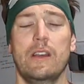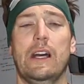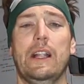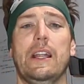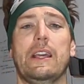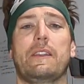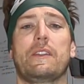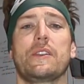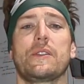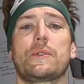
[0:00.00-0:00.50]
I
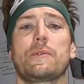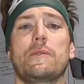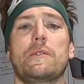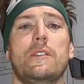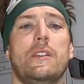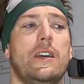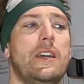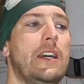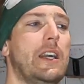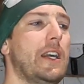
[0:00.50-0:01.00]
like this
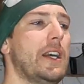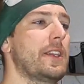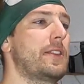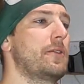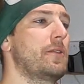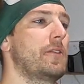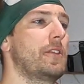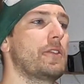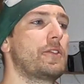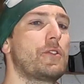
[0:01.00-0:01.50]
one. I like
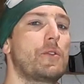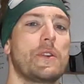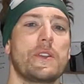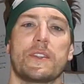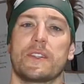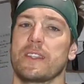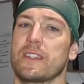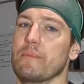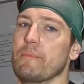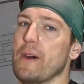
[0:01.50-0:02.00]
to do a little
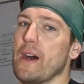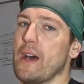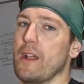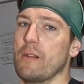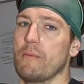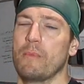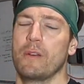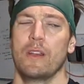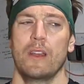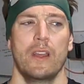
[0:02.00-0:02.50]
twist at the
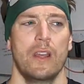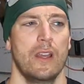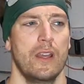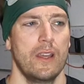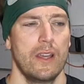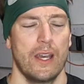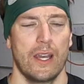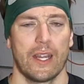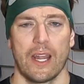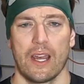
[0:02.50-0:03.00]
bottom.
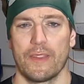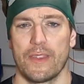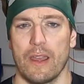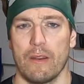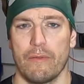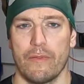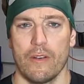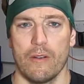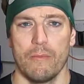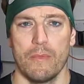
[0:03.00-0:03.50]
I got
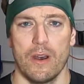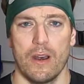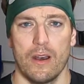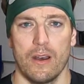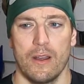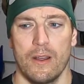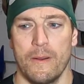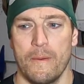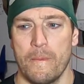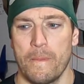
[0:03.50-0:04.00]
that from
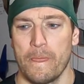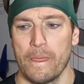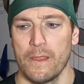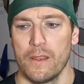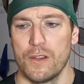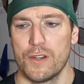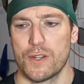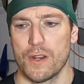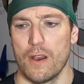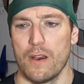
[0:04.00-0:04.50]

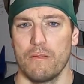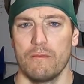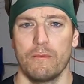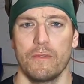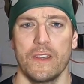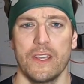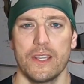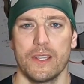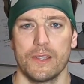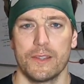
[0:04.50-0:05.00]

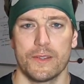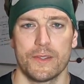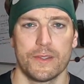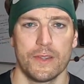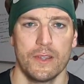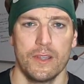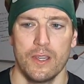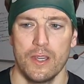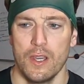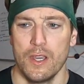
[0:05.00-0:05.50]

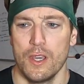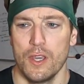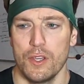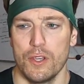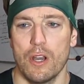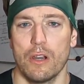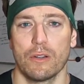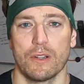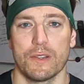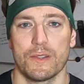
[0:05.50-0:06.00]
Vigue's
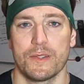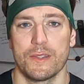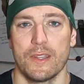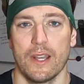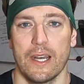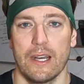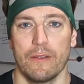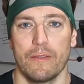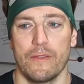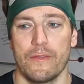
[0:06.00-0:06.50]
yoga
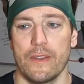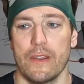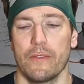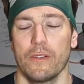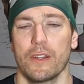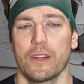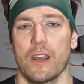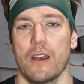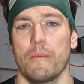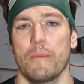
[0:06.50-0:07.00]
stuff. If you
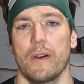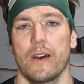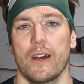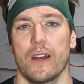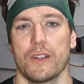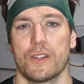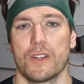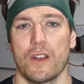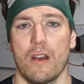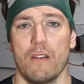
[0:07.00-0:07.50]
ever look
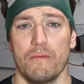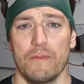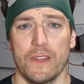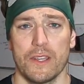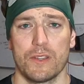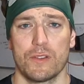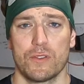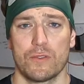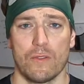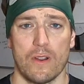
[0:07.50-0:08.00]
up
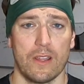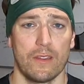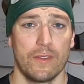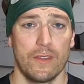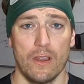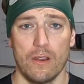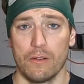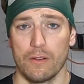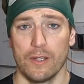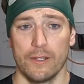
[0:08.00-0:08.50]
Vigue's
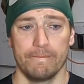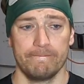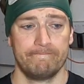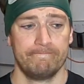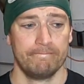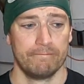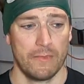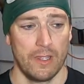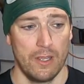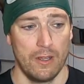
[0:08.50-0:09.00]
strength yoga,
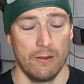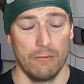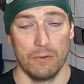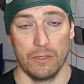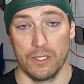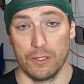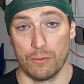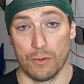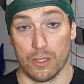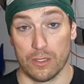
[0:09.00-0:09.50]

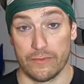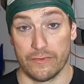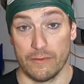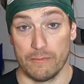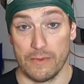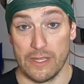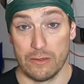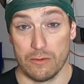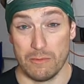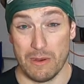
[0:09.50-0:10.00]
really worked for
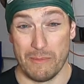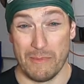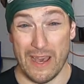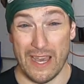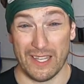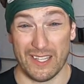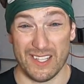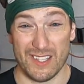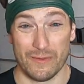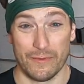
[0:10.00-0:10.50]
me when my
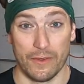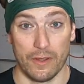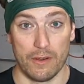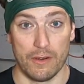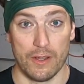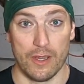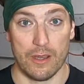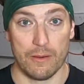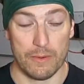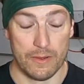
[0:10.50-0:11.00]
back gets
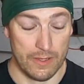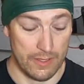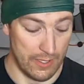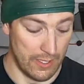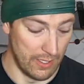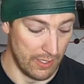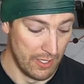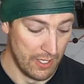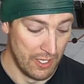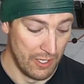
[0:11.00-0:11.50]
flared
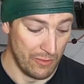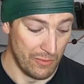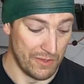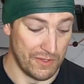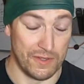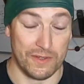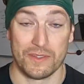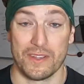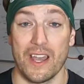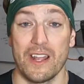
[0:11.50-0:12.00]
up,
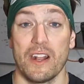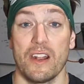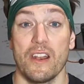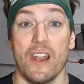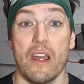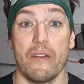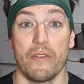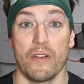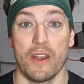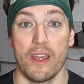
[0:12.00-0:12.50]
which is kind of
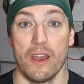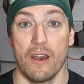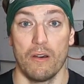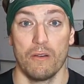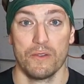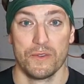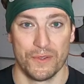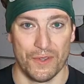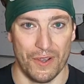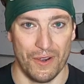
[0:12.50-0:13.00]
never
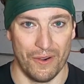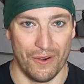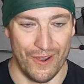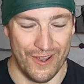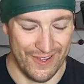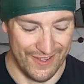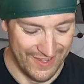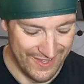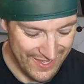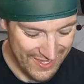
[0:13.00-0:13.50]
now.
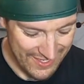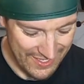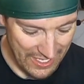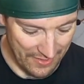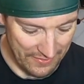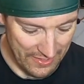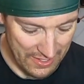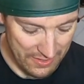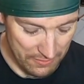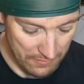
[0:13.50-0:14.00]
So
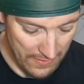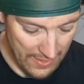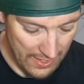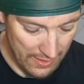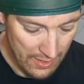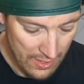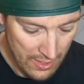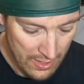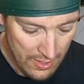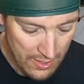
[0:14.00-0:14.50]
now that I do
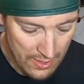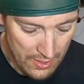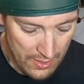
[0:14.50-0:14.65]
that.